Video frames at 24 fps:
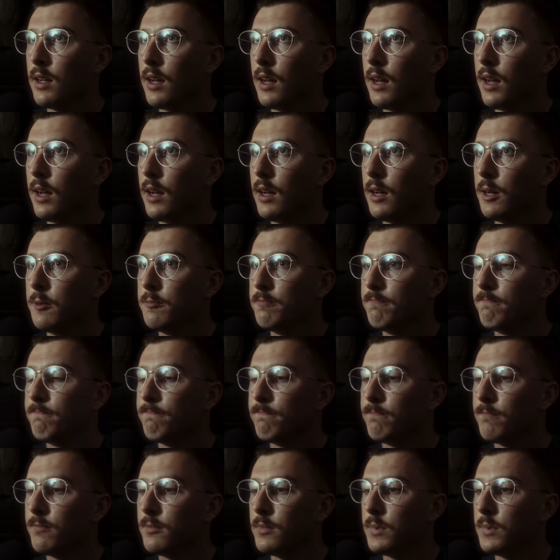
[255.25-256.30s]

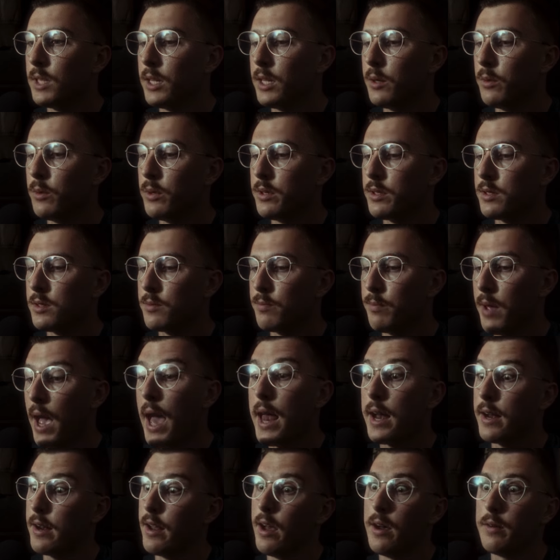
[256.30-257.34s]
it was bad
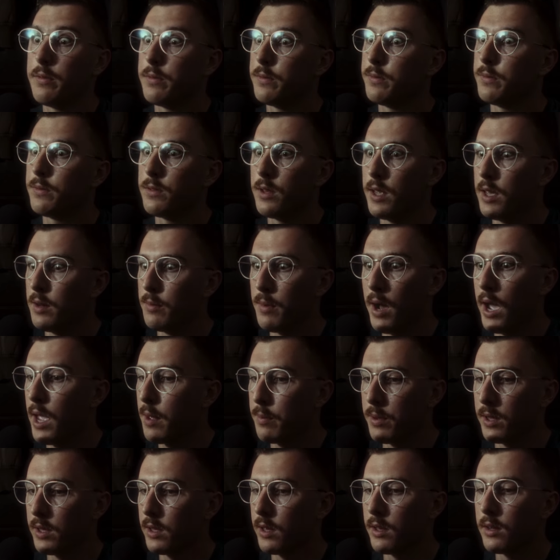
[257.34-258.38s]
enough, in my
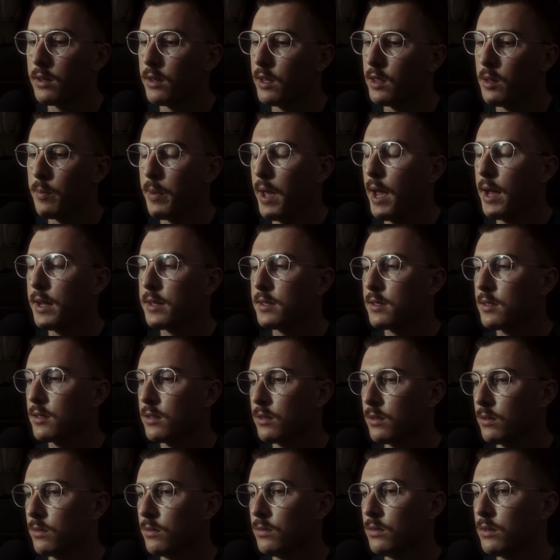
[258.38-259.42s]
opinion, in the past
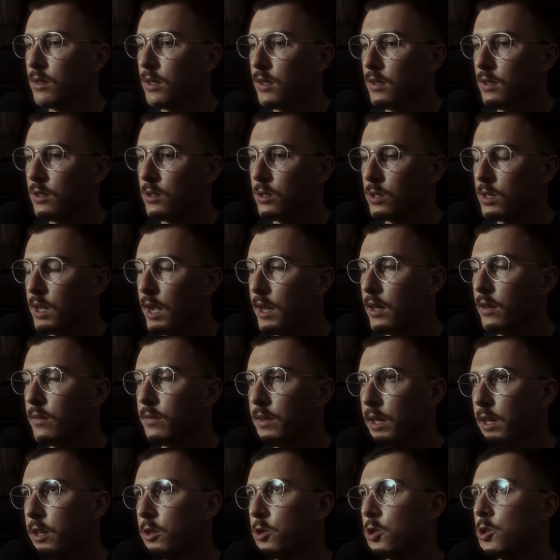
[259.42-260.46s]
to just kind of
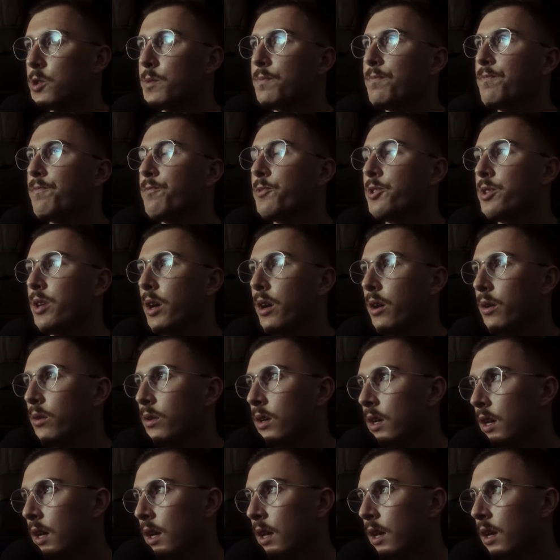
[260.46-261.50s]
ditch. So
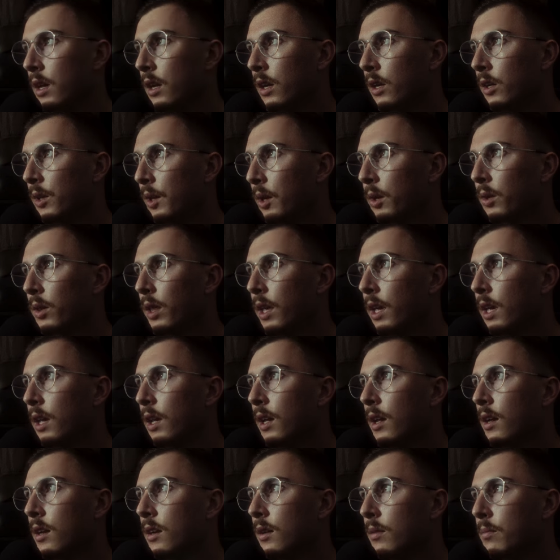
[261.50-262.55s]

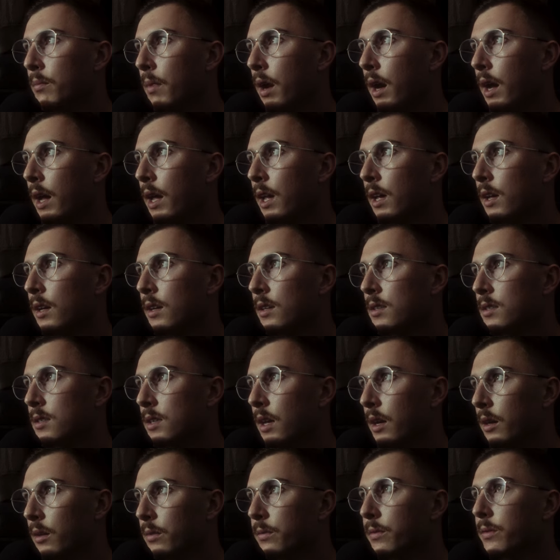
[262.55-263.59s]
clearly
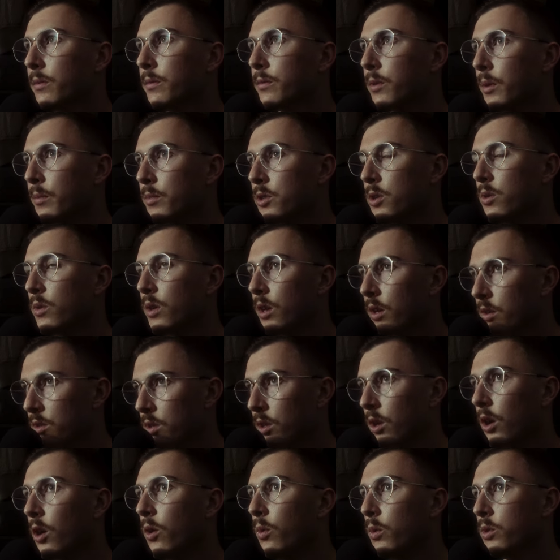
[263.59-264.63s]
myself from 2 years
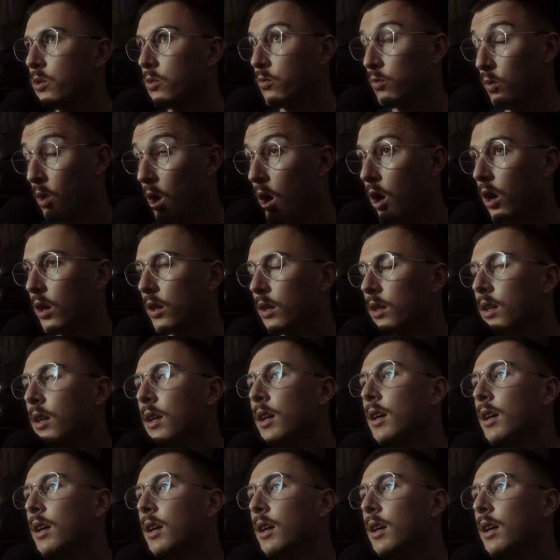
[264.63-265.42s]
ago was wrong